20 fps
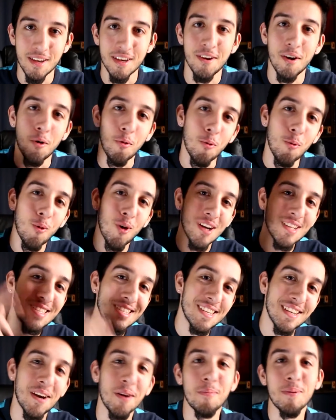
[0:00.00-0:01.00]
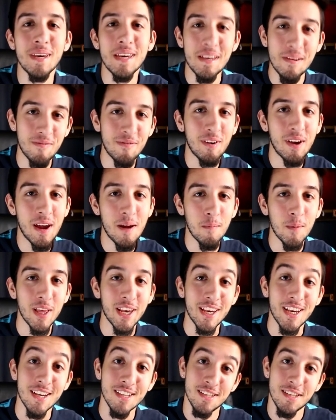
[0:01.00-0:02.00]
Yo, what's up, Heat
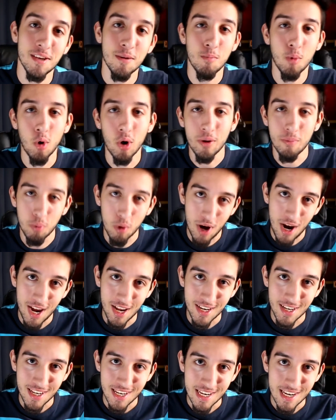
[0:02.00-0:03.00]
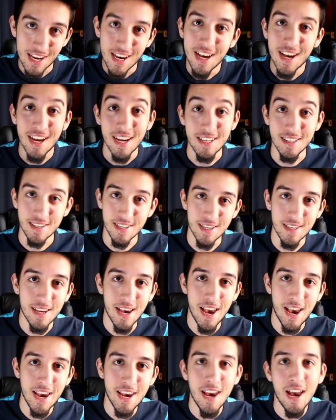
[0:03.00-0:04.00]
family? It's your boy BradHeat, and
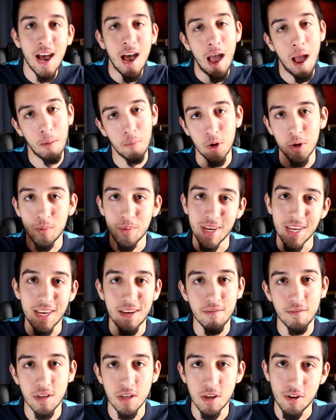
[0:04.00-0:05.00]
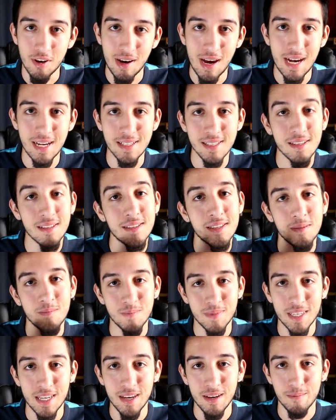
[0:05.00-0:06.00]
today I'm gonna be giving you guys
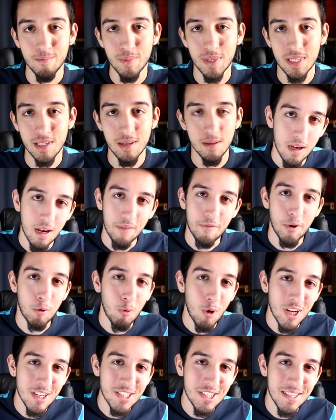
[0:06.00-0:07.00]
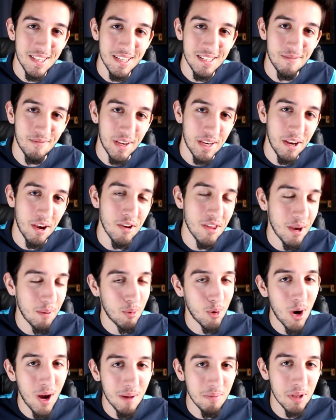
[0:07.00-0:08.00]
some tips. If you're watching this video,
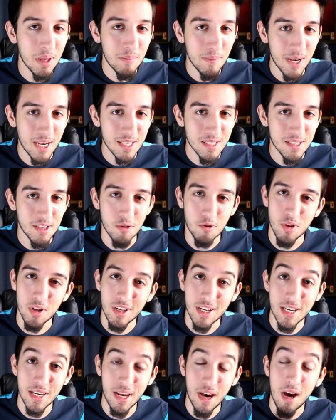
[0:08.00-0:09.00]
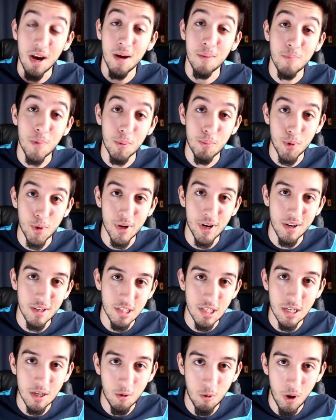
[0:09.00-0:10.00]
that probably means you're looking to up the
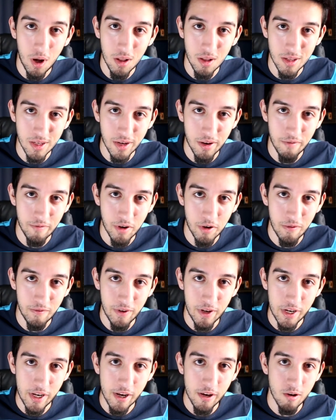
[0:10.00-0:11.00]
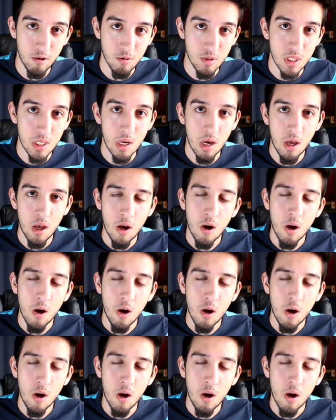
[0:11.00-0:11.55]
production quality of your videos,